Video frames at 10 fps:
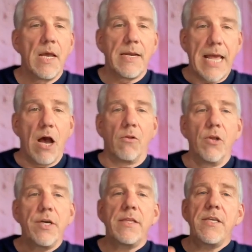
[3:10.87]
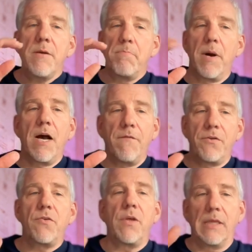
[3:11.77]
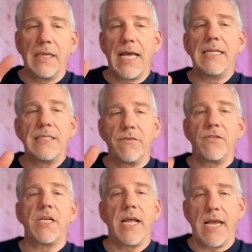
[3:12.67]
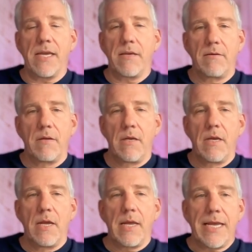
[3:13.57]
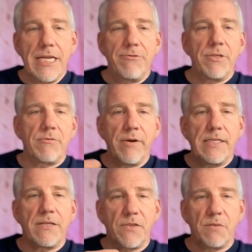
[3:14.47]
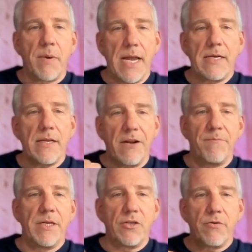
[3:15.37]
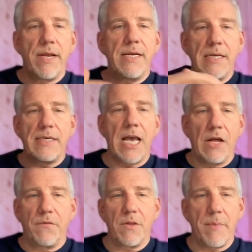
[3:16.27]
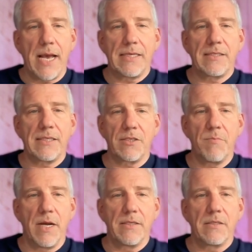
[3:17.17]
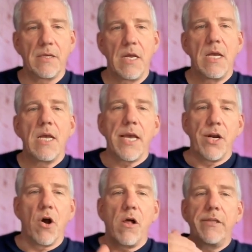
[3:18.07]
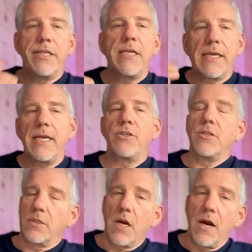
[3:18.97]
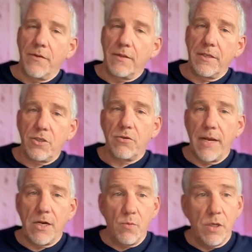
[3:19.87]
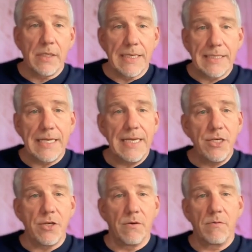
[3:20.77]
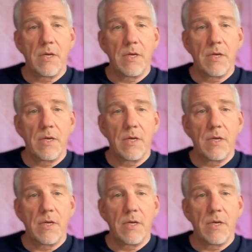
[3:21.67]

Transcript: Now, look at the above through the lens of today. Interest rates have spiked and have been trending down for the past 6 months, and all indications are that this trend will continue.